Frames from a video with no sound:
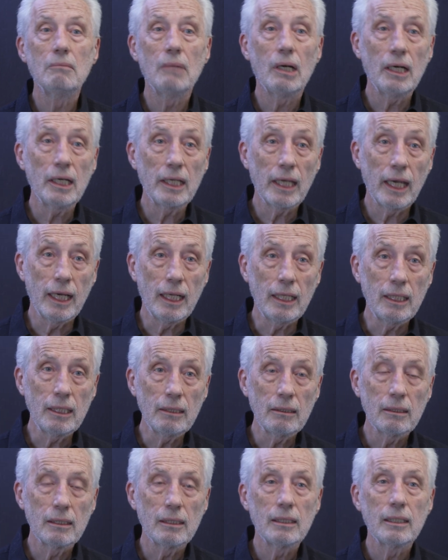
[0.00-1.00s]
Again,
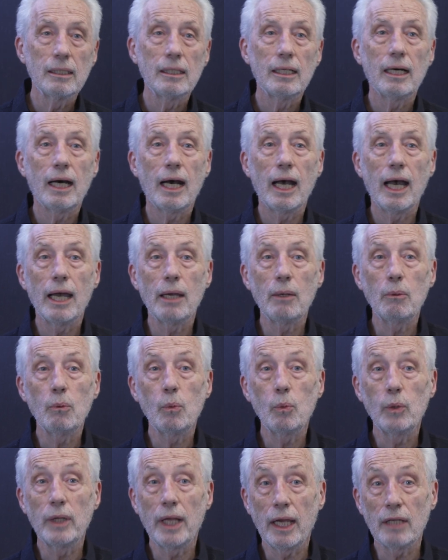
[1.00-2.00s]
I
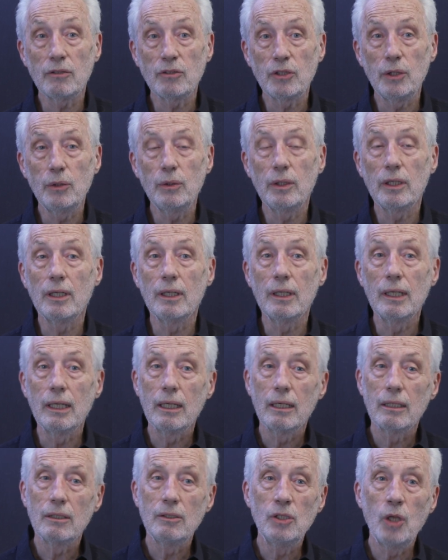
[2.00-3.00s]
would ask you to
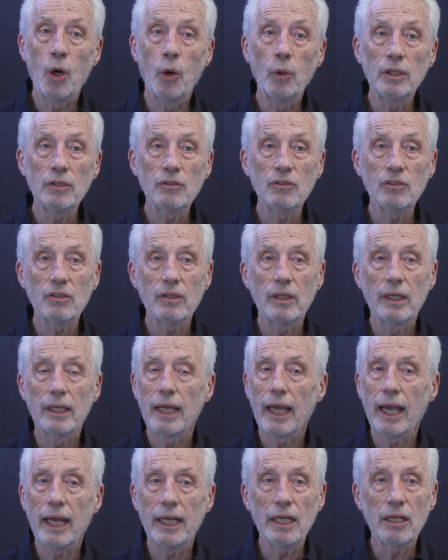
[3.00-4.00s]
notice
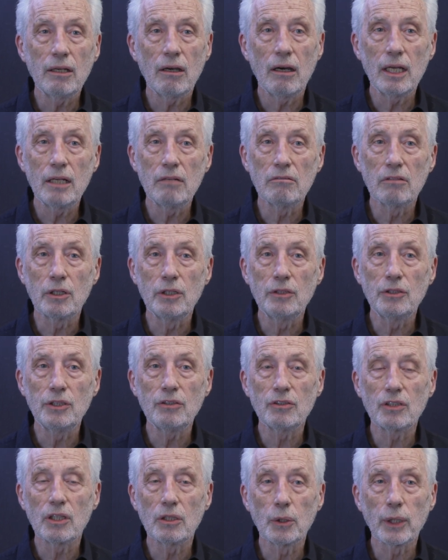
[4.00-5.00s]
any kind of
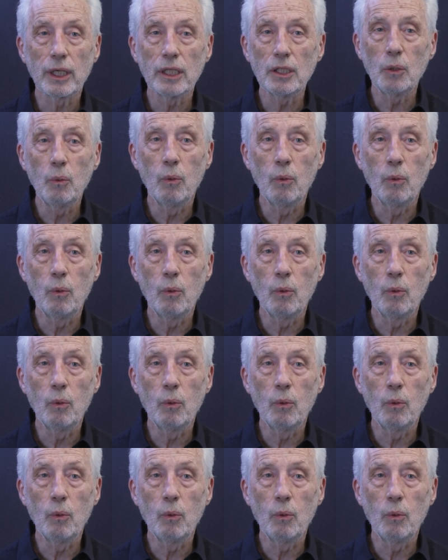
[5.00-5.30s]
urges to look at the